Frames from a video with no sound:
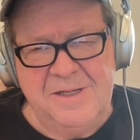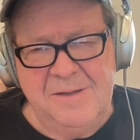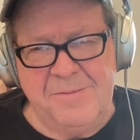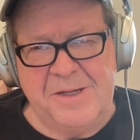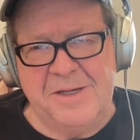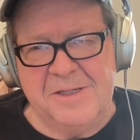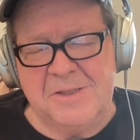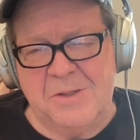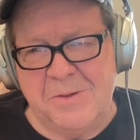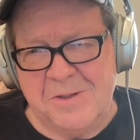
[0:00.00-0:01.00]
because,
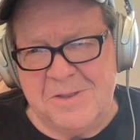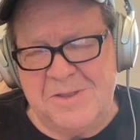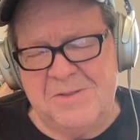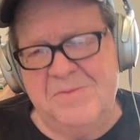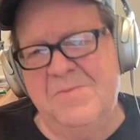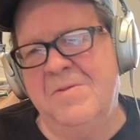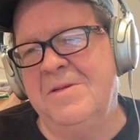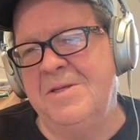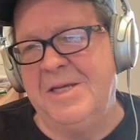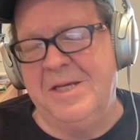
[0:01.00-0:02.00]
of course,
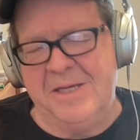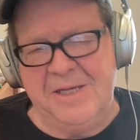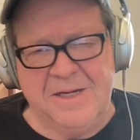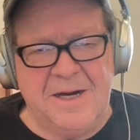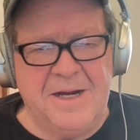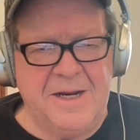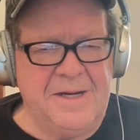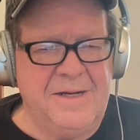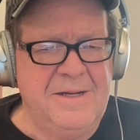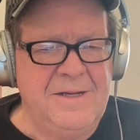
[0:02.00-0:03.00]
DEI,